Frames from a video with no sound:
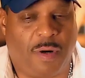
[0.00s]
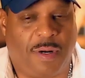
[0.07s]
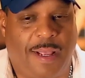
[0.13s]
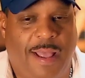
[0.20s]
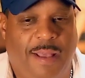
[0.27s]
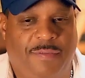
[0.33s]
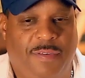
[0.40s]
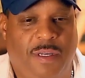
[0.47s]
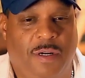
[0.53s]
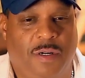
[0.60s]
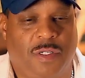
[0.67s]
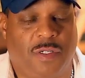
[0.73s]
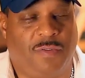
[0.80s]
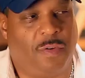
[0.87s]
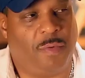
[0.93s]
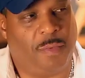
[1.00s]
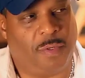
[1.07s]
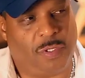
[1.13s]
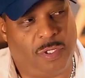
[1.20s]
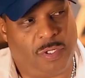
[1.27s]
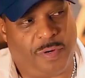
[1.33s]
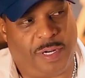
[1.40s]
a half years of
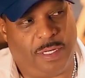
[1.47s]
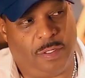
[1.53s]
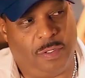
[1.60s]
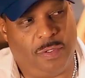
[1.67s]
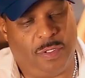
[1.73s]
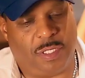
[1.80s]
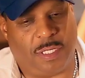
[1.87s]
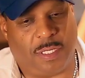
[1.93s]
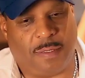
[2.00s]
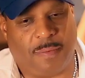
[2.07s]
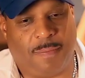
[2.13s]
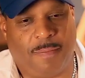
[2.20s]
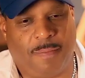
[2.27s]
almost straight losing